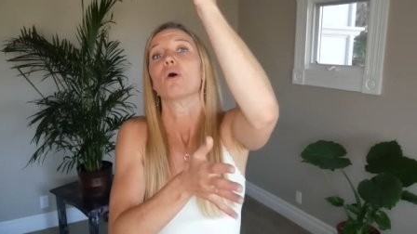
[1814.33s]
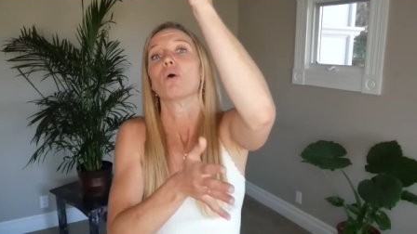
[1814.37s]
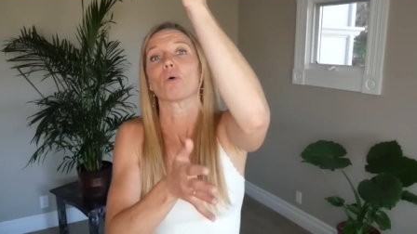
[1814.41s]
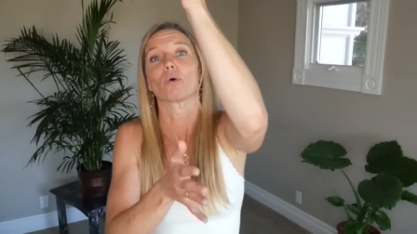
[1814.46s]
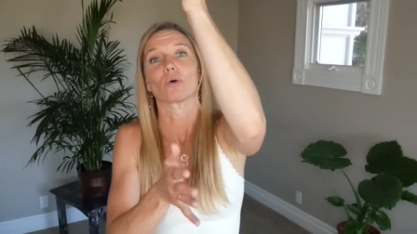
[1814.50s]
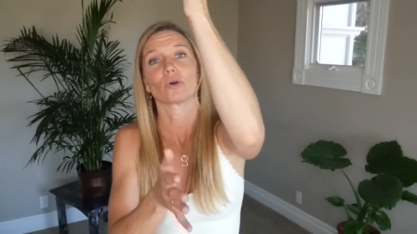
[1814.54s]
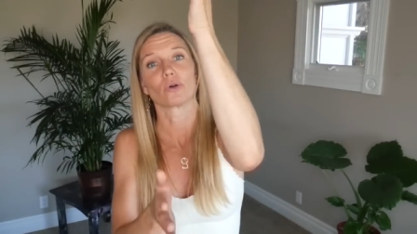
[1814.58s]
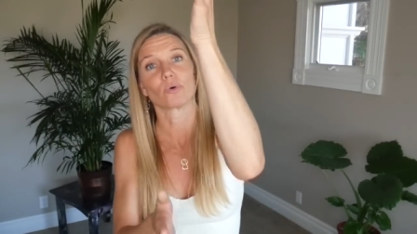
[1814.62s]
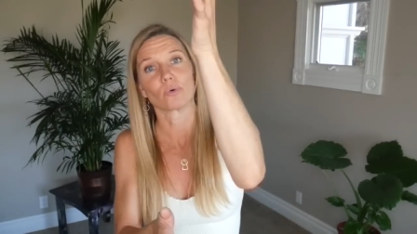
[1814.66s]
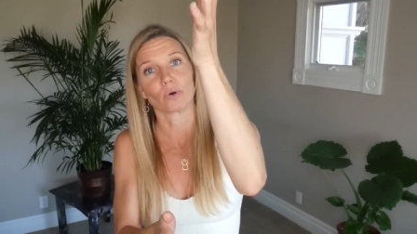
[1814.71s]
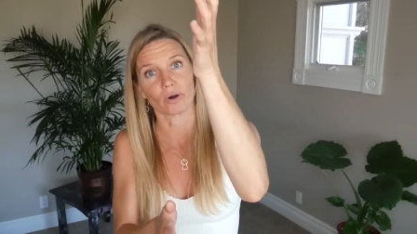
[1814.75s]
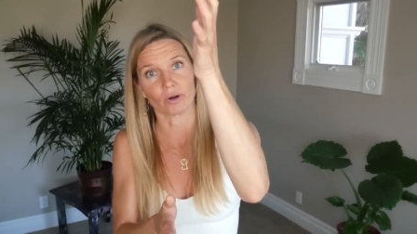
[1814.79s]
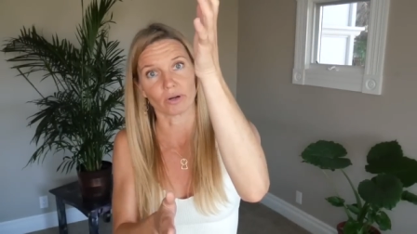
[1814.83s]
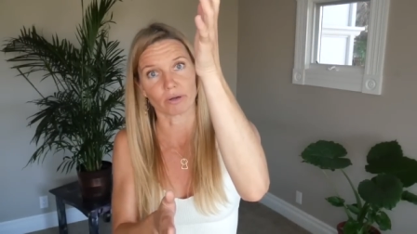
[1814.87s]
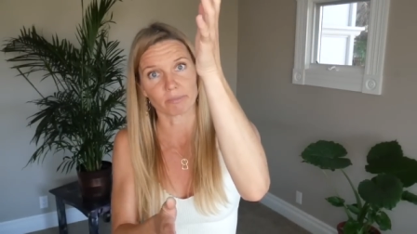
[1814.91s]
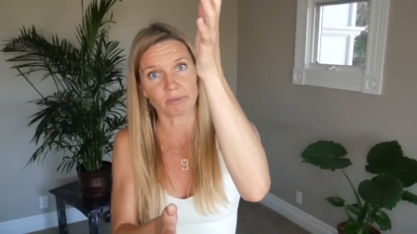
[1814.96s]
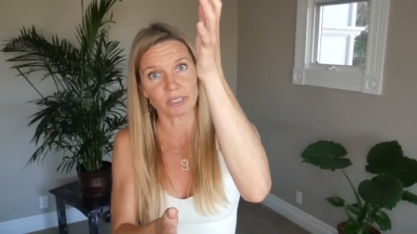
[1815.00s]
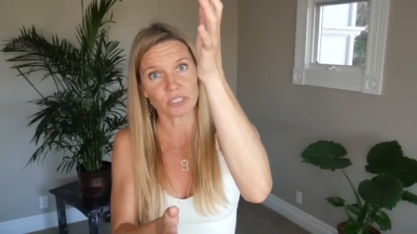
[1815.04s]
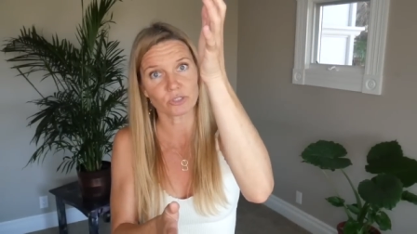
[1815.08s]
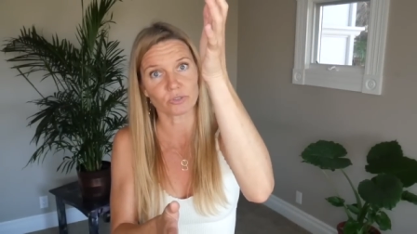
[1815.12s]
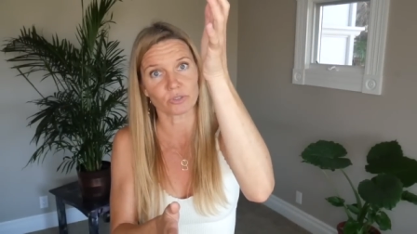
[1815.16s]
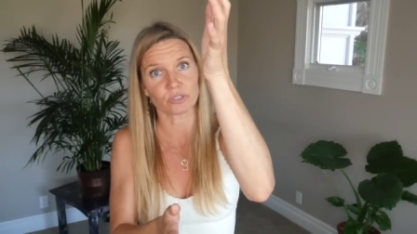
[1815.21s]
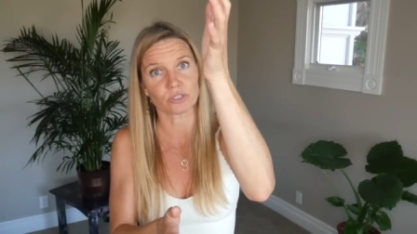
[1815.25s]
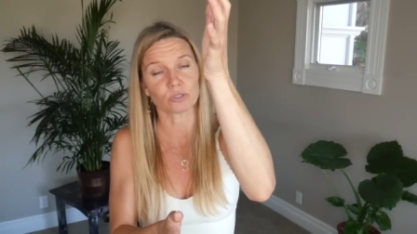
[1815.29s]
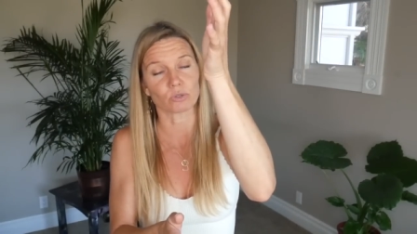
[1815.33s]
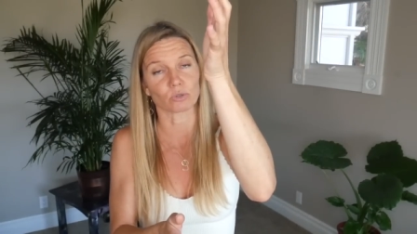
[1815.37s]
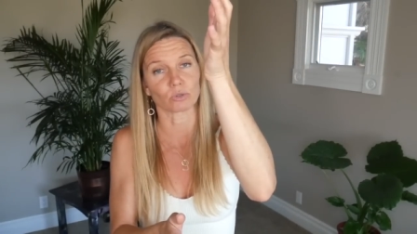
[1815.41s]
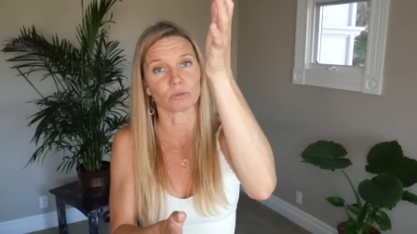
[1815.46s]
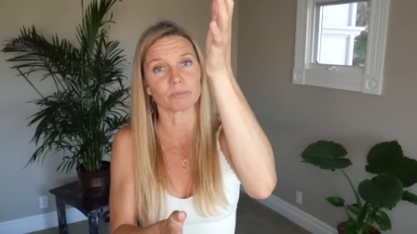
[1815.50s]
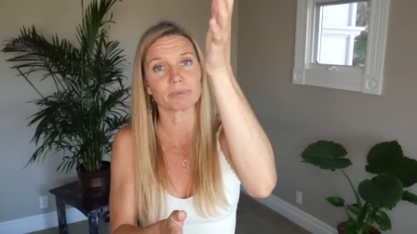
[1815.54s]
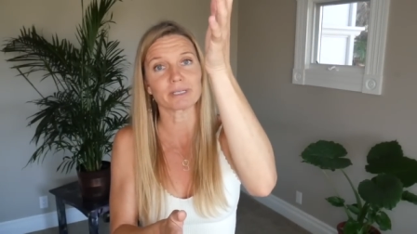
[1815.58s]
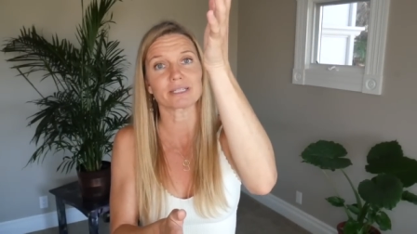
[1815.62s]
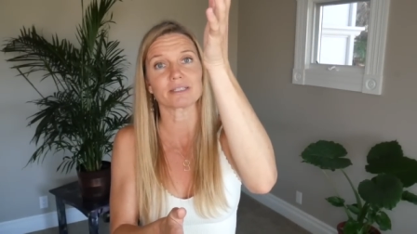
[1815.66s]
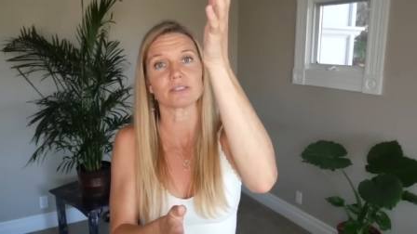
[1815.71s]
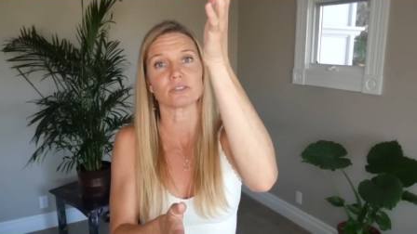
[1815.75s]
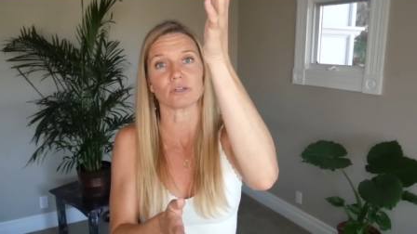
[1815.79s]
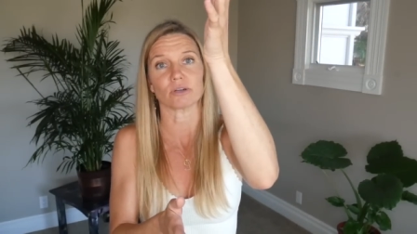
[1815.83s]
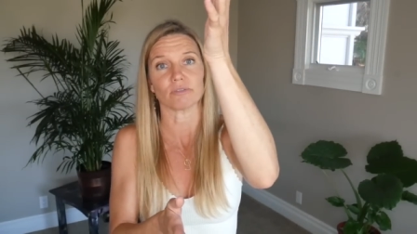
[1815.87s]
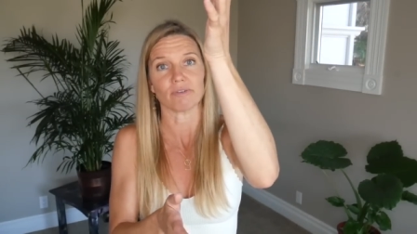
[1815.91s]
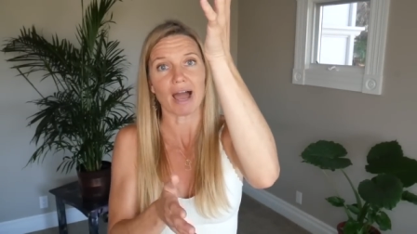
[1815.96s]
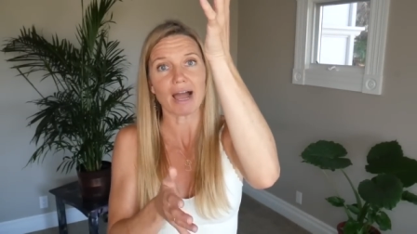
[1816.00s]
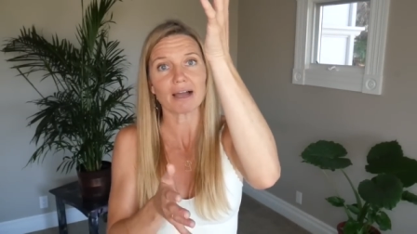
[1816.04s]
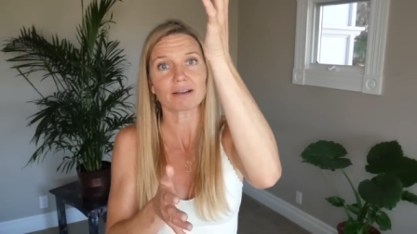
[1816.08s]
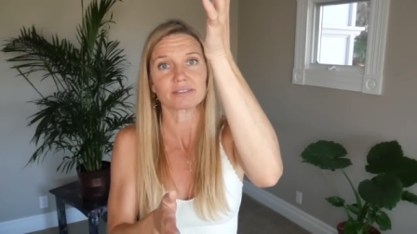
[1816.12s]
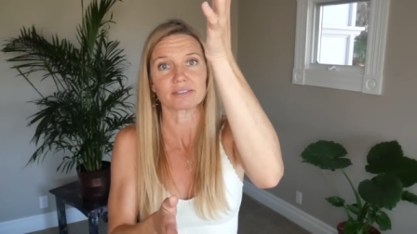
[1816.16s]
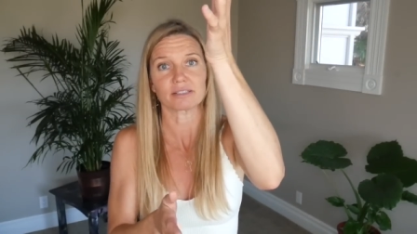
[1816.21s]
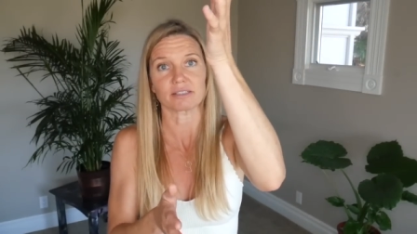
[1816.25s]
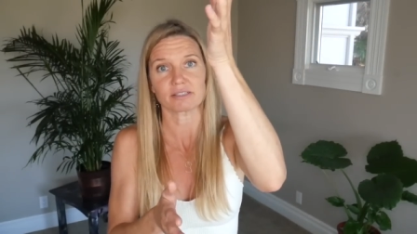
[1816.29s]
or who are in mystery school because you have
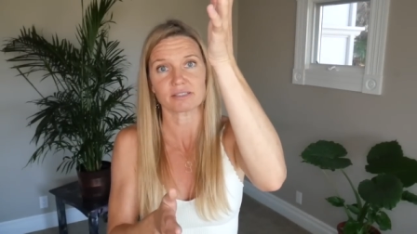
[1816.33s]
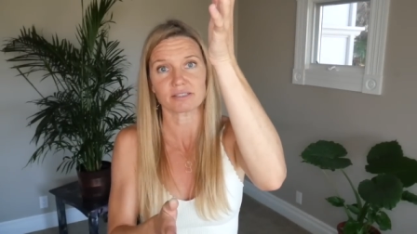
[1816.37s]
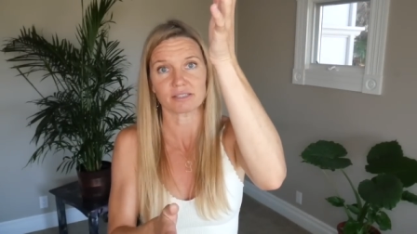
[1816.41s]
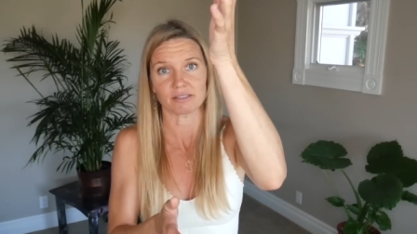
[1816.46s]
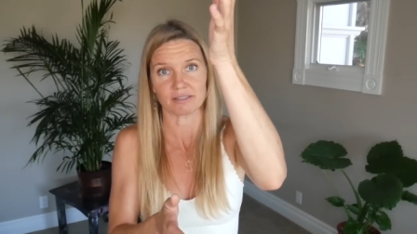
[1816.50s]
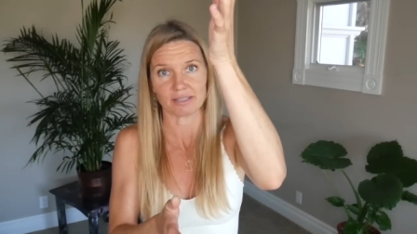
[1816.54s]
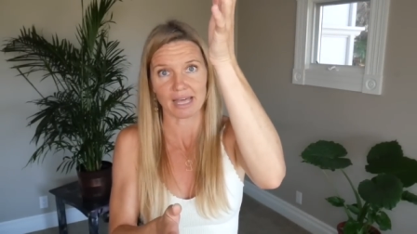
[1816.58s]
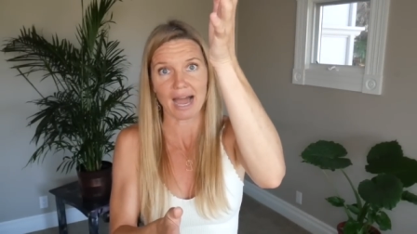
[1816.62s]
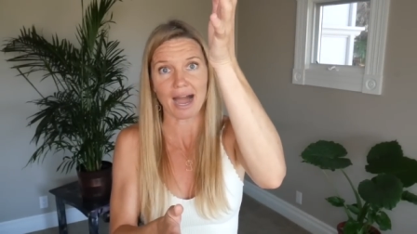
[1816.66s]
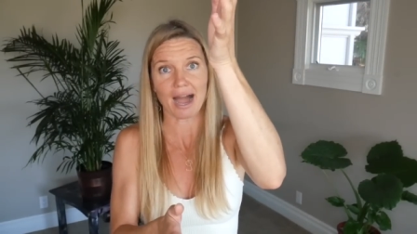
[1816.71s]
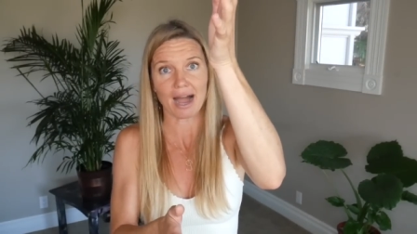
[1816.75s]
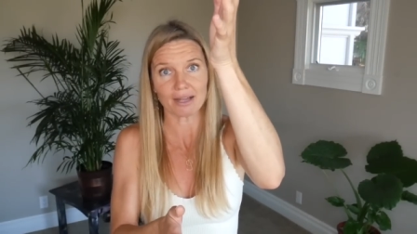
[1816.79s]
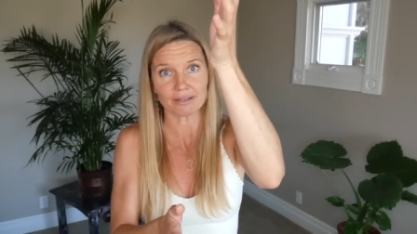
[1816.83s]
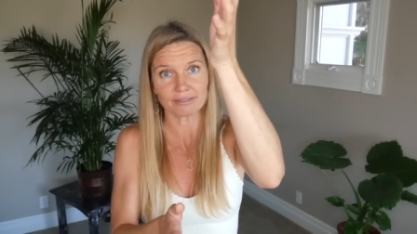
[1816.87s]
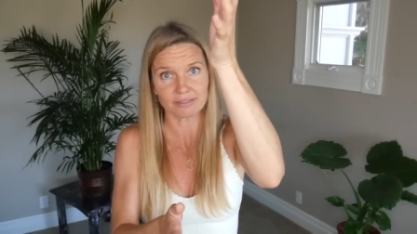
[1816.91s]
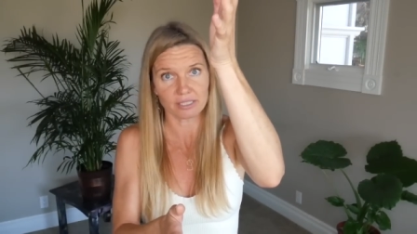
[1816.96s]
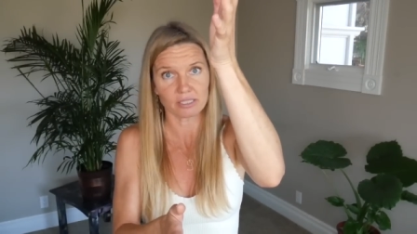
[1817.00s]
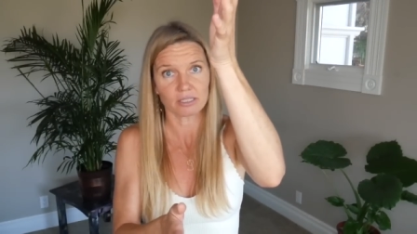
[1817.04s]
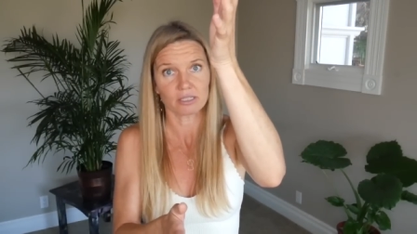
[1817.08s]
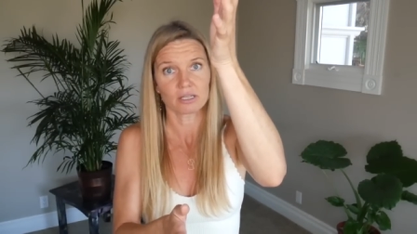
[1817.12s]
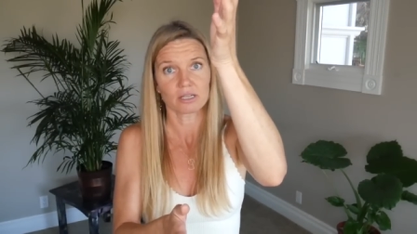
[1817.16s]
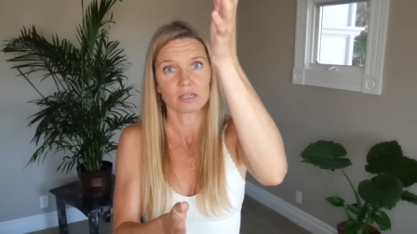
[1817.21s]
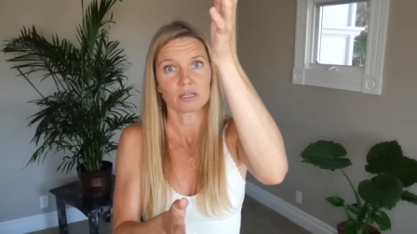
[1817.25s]
access to that